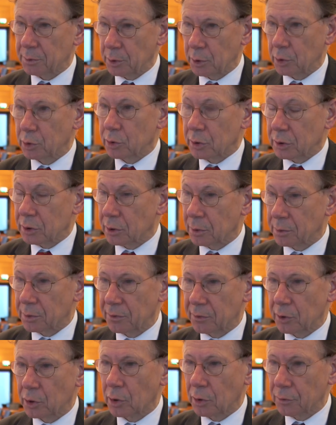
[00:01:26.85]
but also in
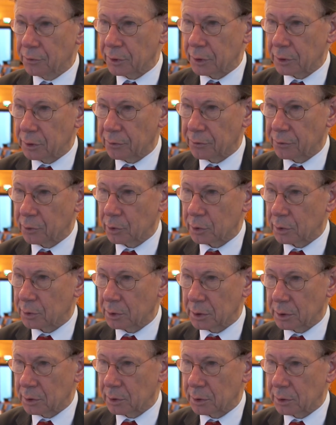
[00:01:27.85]
terms of the content, of course,
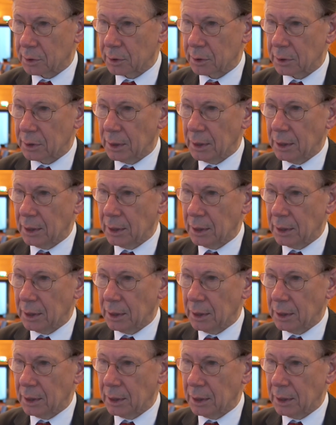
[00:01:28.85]
because